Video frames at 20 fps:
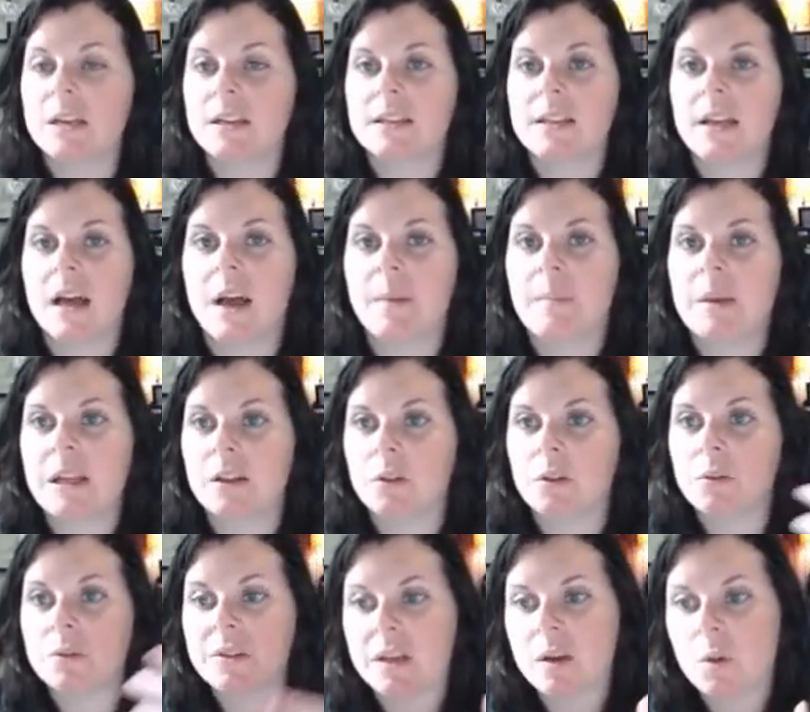Does that mean
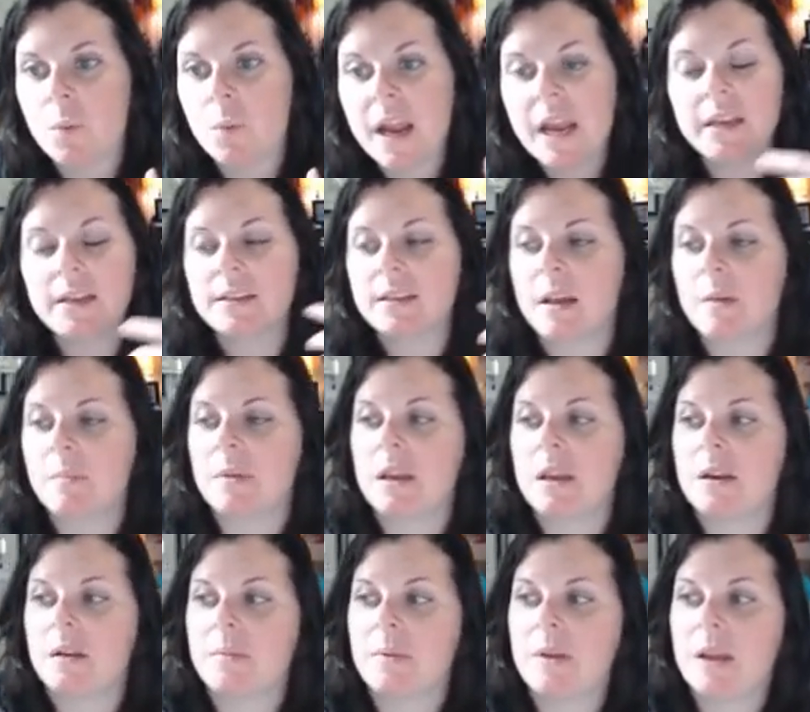losing weight? Does that
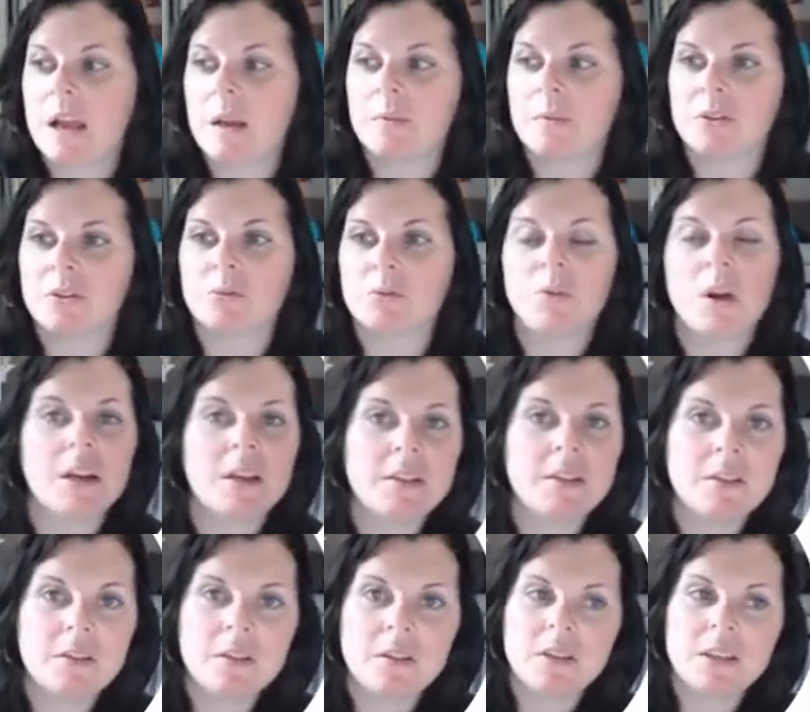mean being able to run a
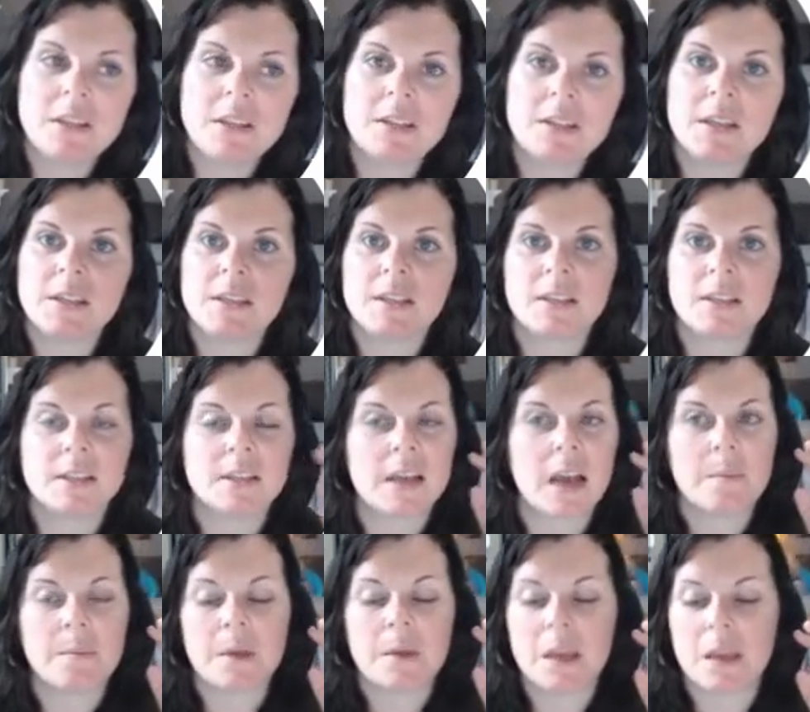certain distance? Does
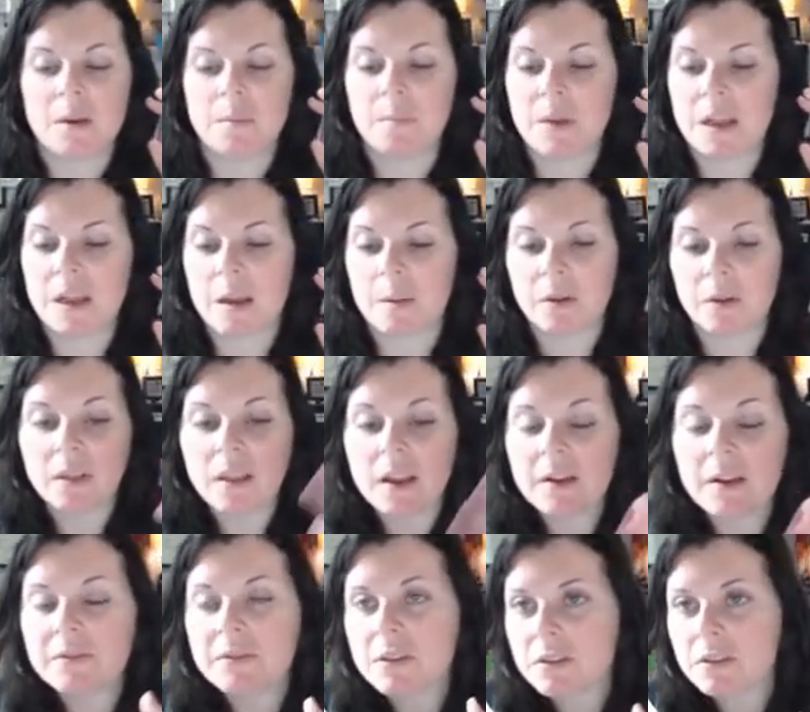that mean being able to
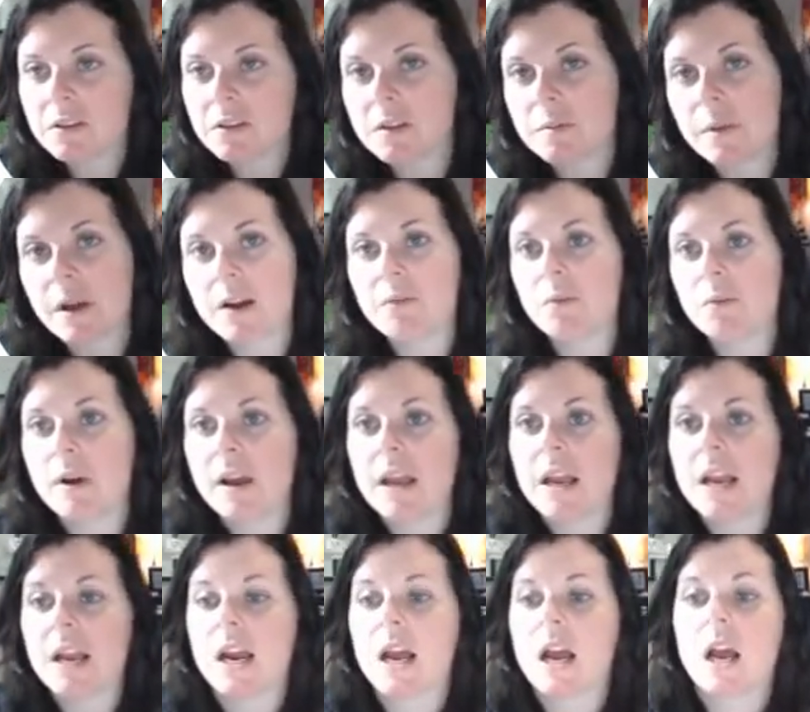lift a certain amount of
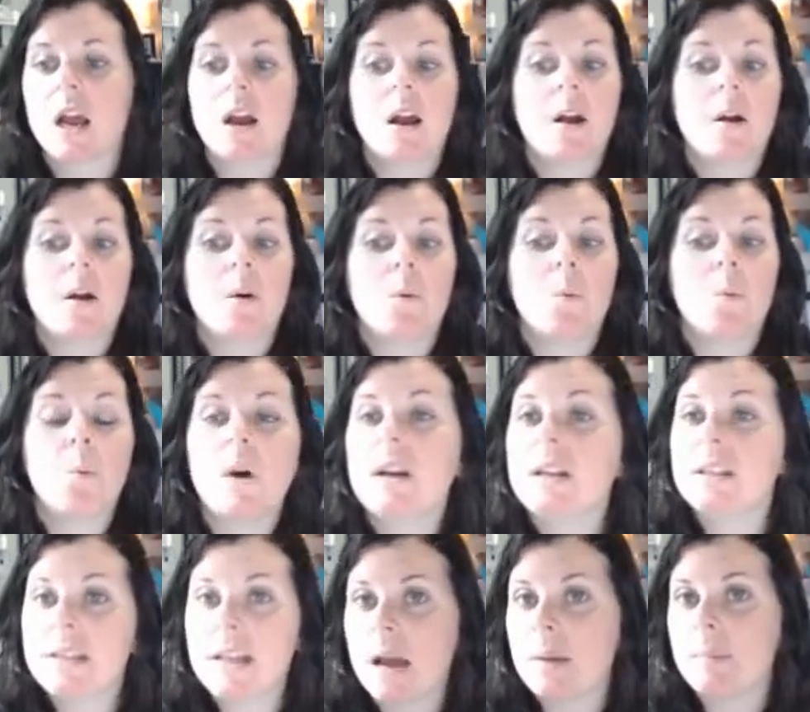weight? What does
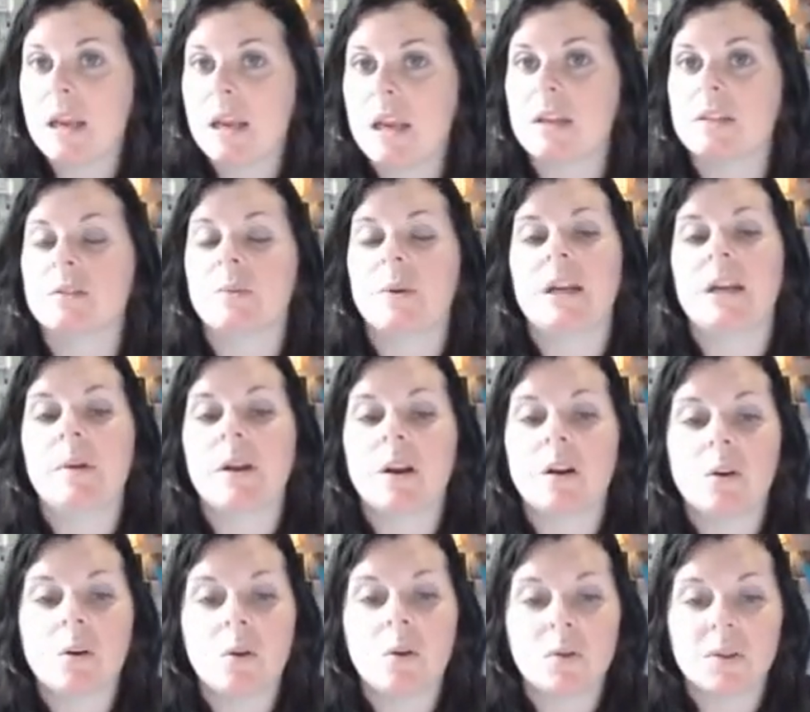that mean? So we need to make
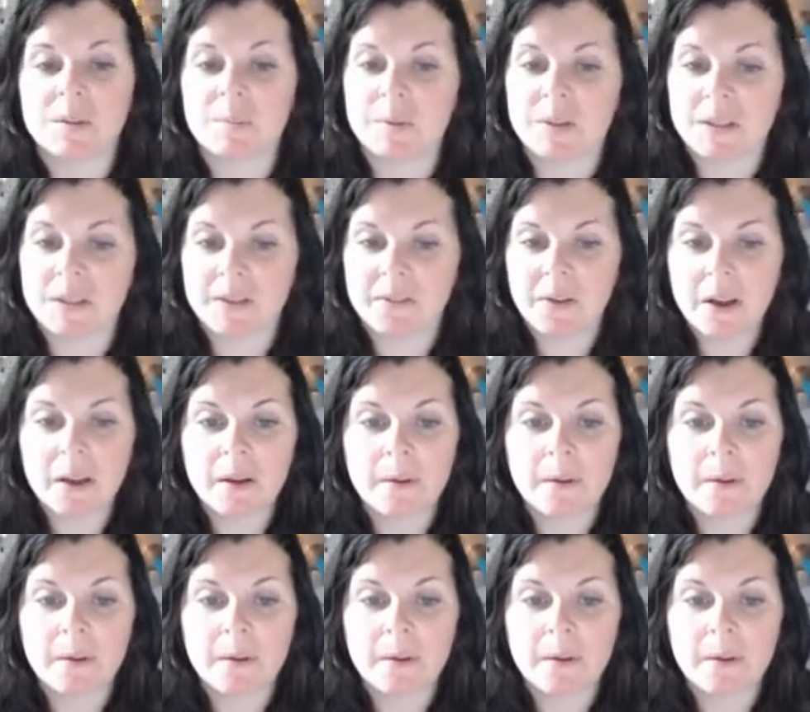our goals specific.